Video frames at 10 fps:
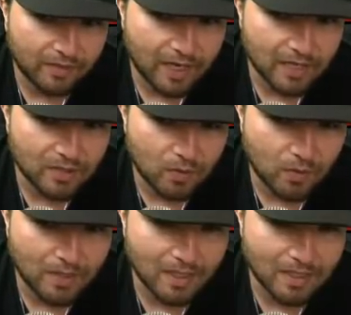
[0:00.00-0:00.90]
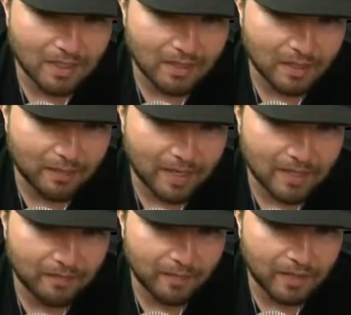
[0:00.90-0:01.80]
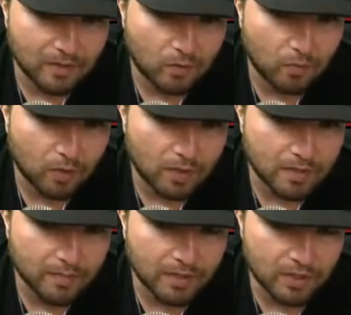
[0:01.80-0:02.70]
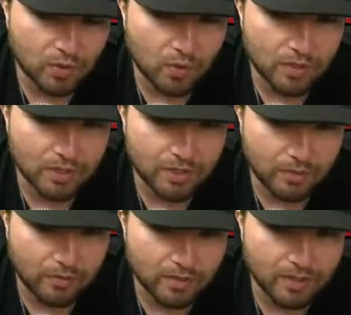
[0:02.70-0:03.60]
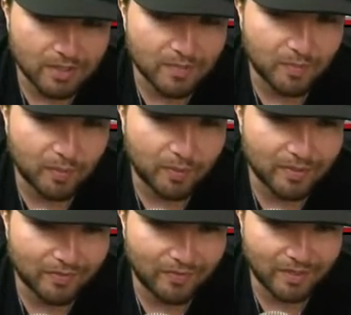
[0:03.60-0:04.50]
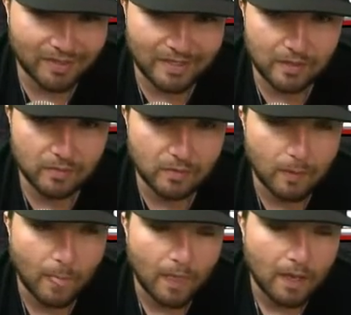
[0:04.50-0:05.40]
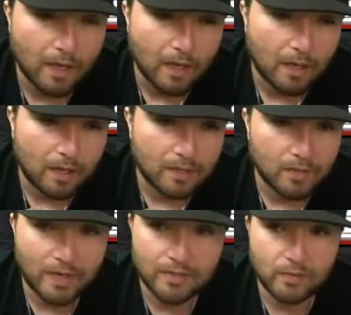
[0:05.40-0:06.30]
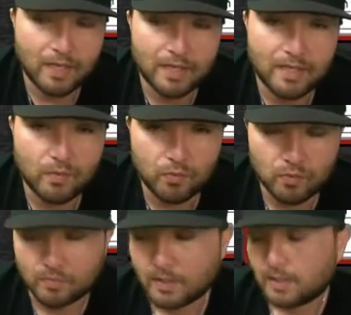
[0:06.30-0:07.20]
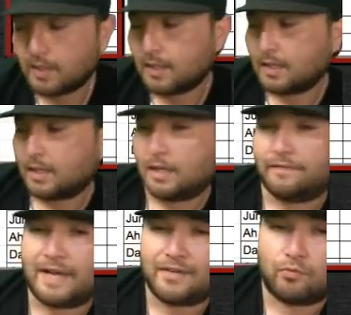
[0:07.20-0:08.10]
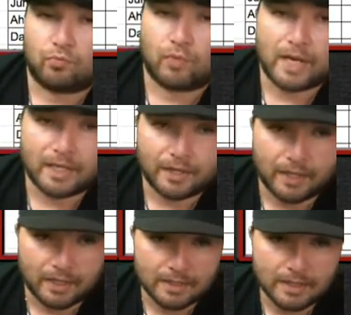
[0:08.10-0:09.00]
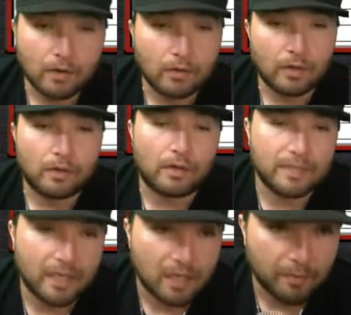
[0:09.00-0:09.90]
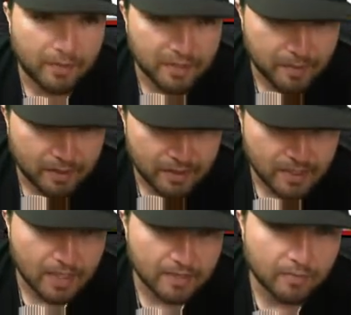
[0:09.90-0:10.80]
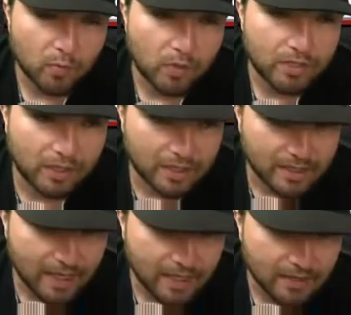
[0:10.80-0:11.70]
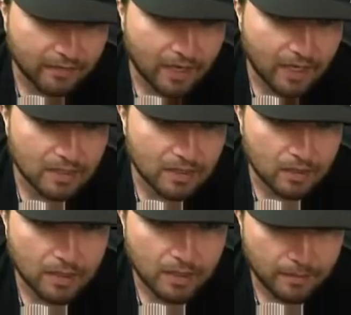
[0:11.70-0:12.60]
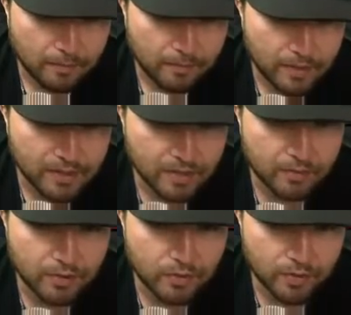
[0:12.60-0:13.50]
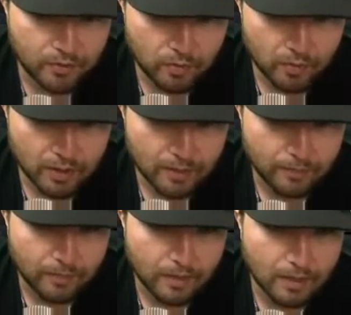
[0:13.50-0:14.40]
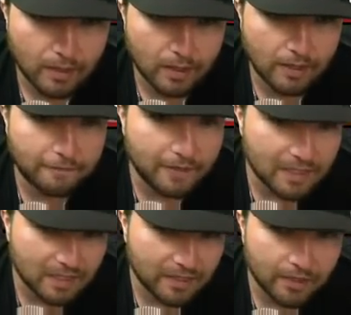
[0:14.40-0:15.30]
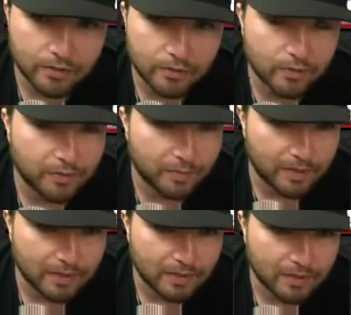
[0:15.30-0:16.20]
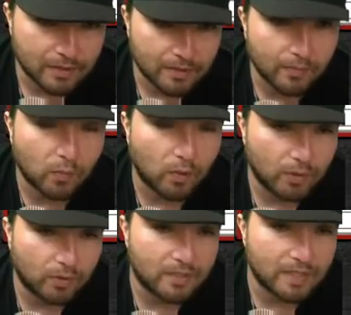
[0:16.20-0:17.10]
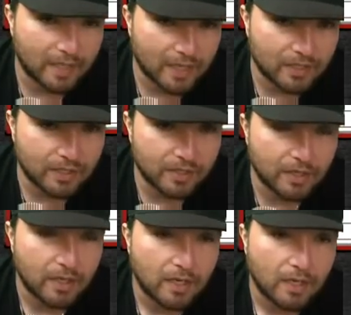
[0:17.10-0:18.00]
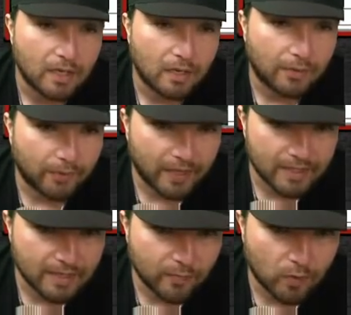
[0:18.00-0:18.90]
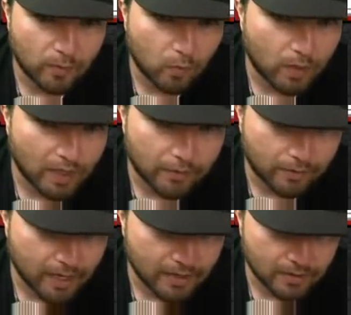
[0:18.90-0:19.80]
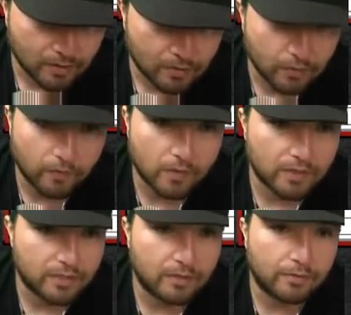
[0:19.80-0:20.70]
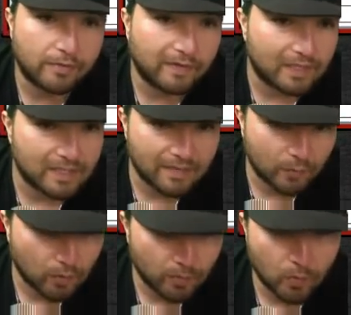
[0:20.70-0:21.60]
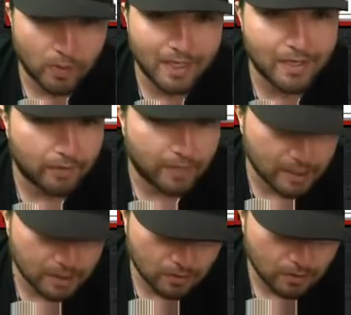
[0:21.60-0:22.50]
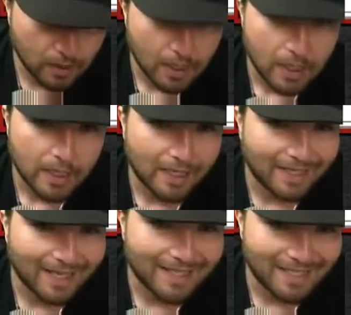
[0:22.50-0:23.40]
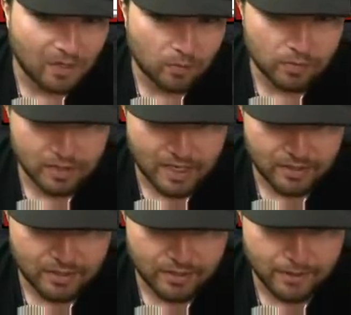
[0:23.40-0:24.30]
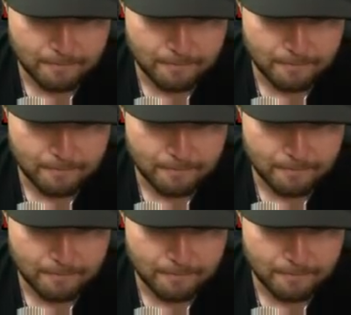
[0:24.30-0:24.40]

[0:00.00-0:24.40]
scores. Not necessarily massive amounts of home runs, but the scores in general is because these bullpens are fucking terrible. So I do like Kiwoom. If I had to rank things, now I'll say a couple things about these guys. Number 1, check the status of Ha Sung Kim. He's the number 2 hitter normally. If he's in there, this dude is a beast. Number 1, you can see last year, 387 WOBA, 183 ISO. So far this year, 357 WOBA, 193 ISO. He had 19 homers last year.